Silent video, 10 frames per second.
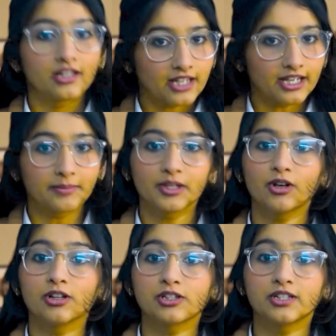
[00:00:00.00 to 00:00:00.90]
Nariman
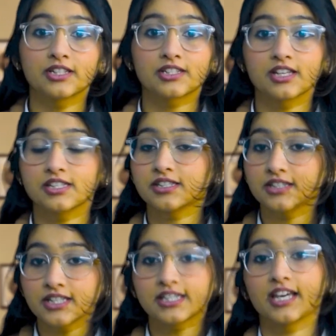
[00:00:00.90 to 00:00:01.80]
also discusses
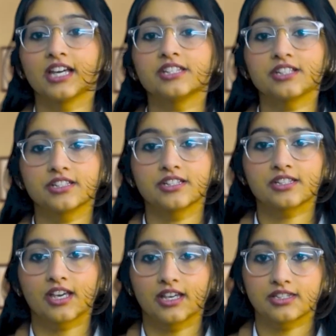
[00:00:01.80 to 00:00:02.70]
the second judge's
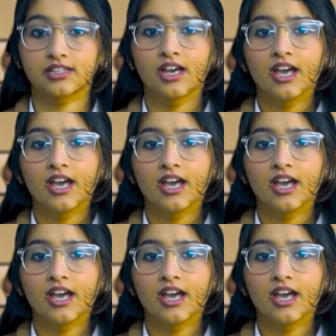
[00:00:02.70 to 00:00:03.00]
case,